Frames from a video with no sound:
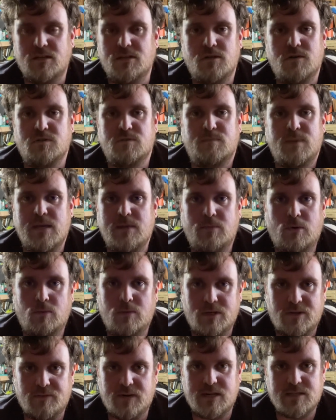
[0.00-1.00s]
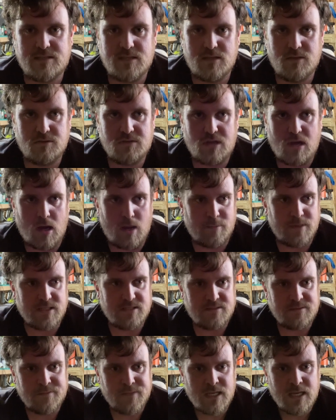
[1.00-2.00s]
to those people whenever I see those comments.